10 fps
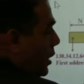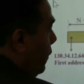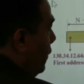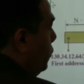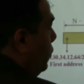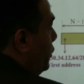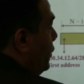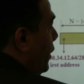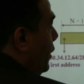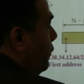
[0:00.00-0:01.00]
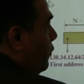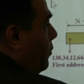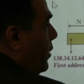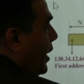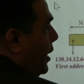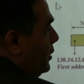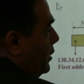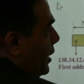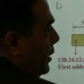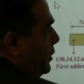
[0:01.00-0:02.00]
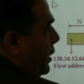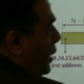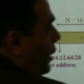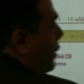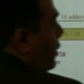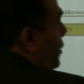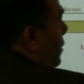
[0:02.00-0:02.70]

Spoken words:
And this will start from 80 until